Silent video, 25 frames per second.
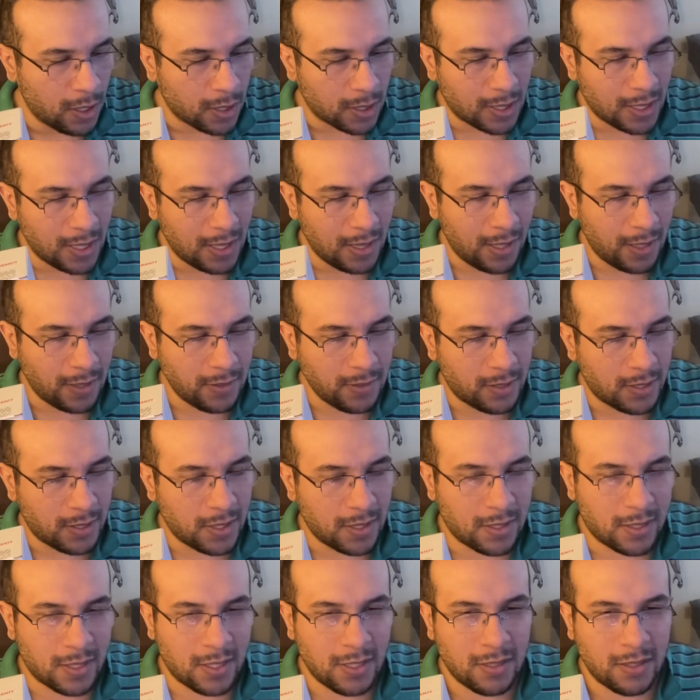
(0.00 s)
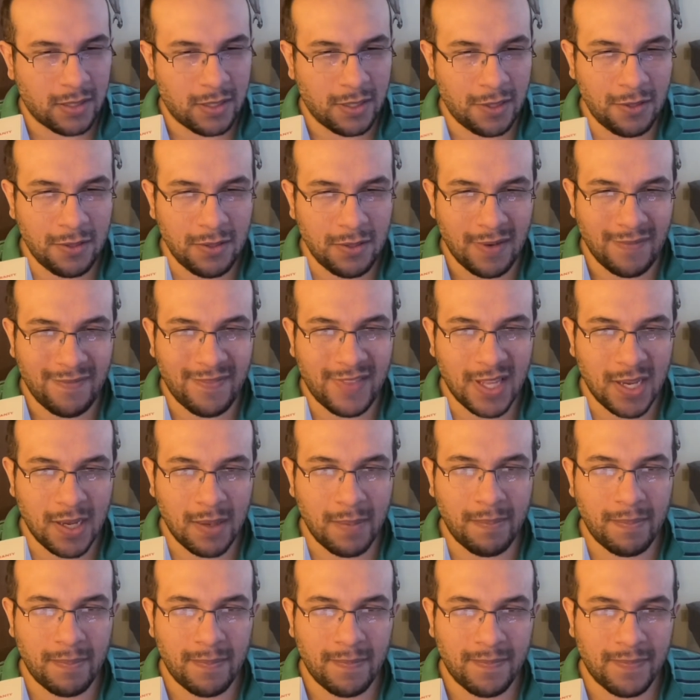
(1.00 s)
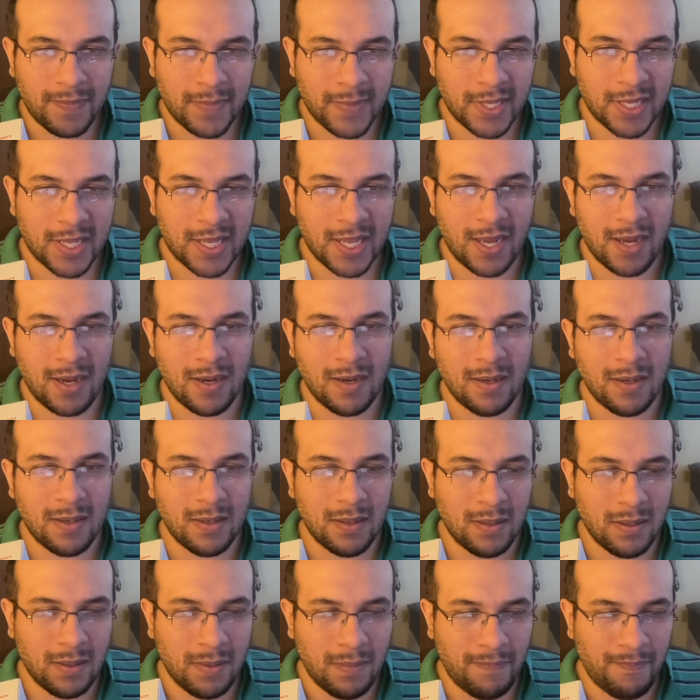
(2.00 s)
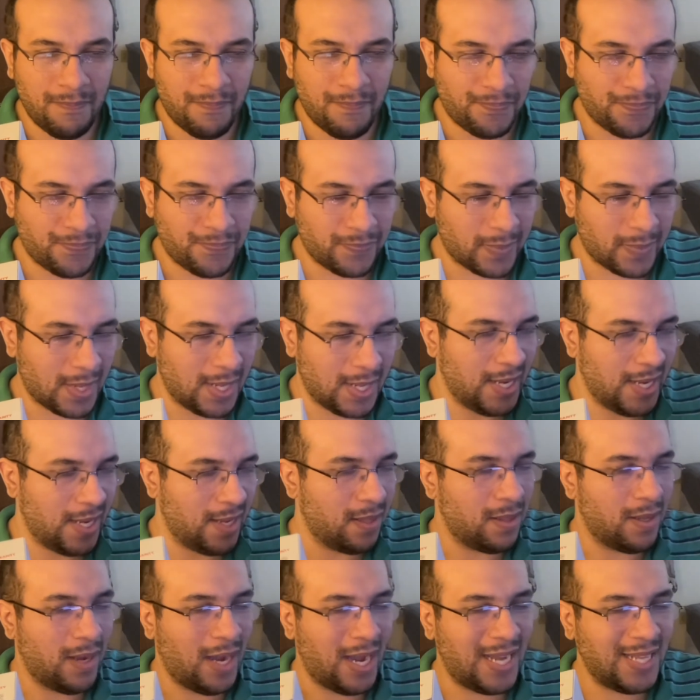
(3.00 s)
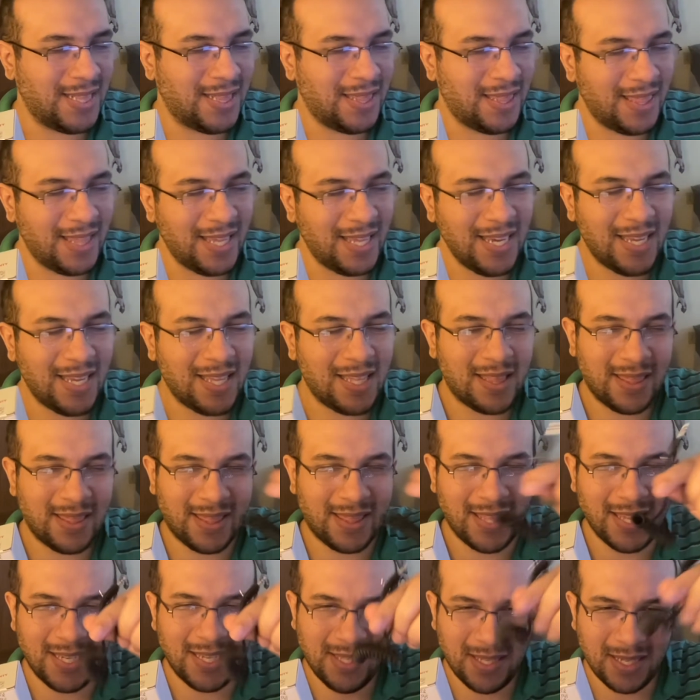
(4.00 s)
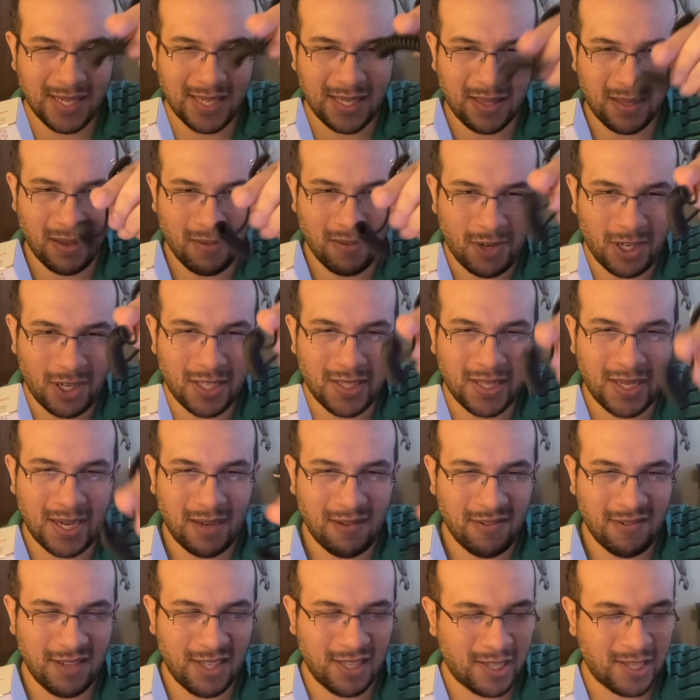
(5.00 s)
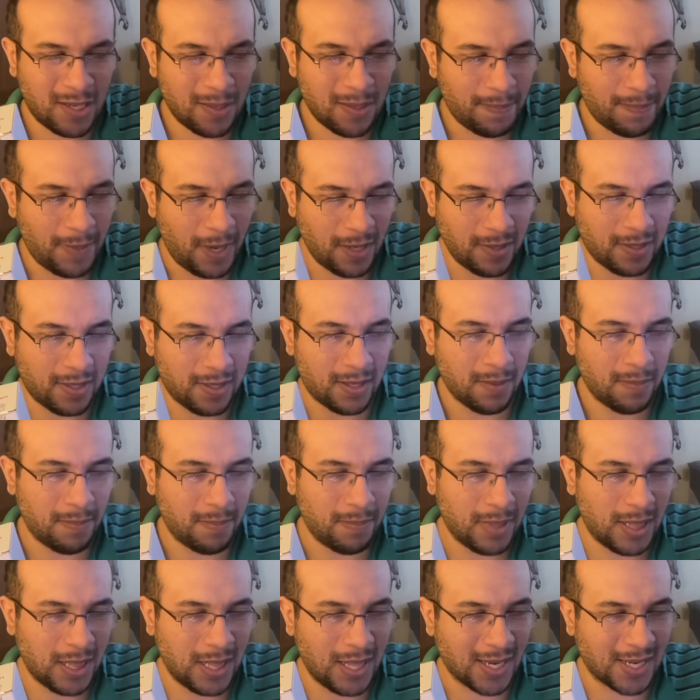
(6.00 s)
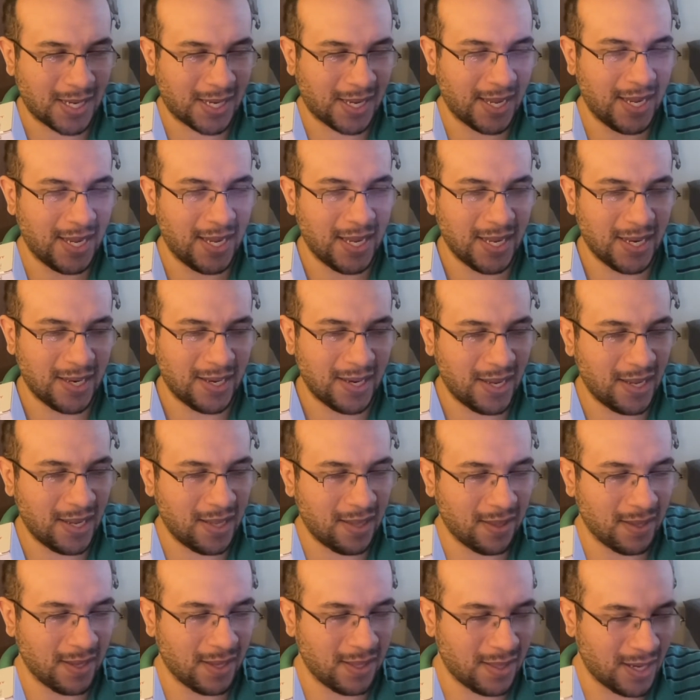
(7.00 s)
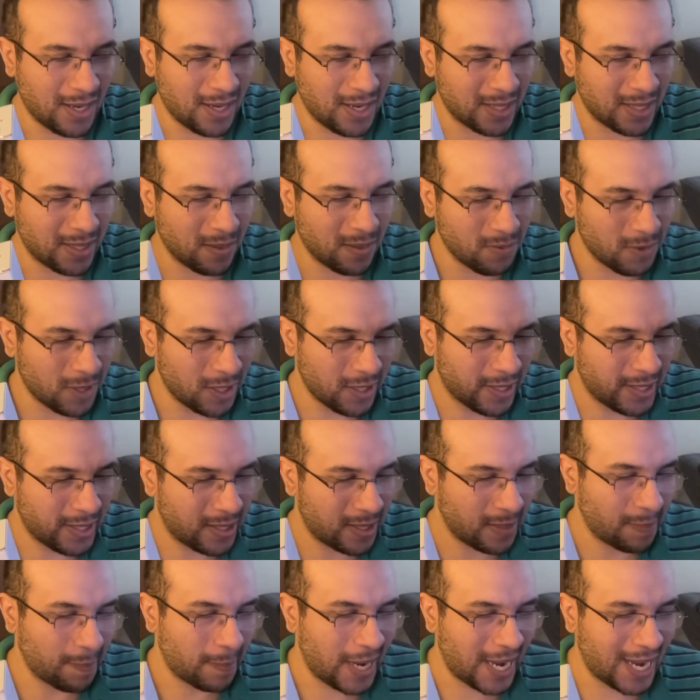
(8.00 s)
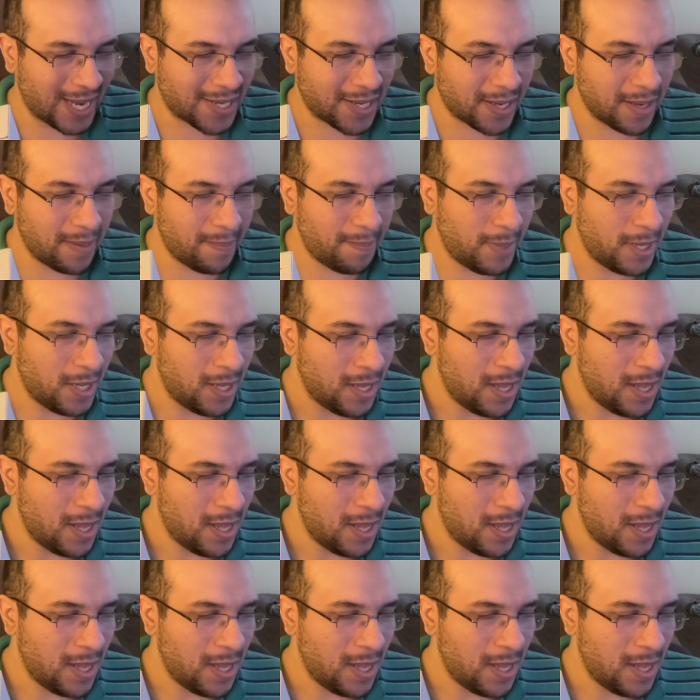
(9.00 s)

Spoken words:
closer to 2 of them. So, you know, I think this is the one that it's supposed to plug in, and then the other one is the backup.